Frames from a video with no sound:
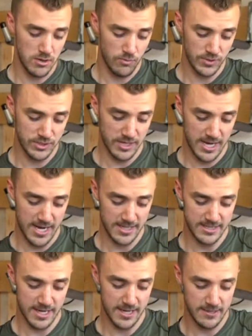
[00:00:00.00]
We're just gonna hand
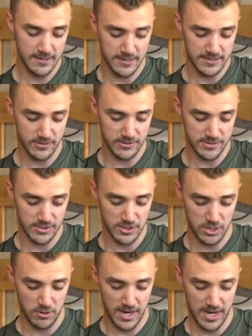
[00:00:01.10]
tighten until it doesn't
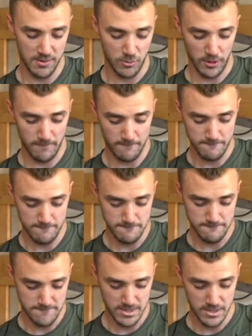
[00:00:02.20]
go anymore.
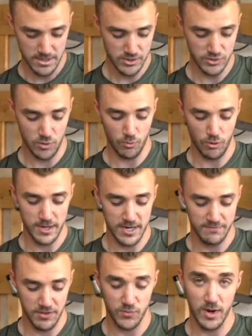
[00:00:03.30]
Don't worry
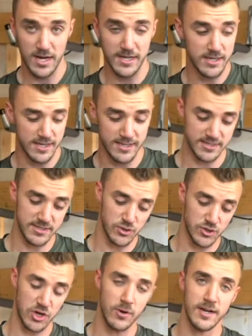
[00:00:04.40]
if the threading is still
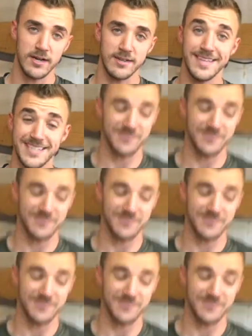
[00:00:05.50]
showing, that's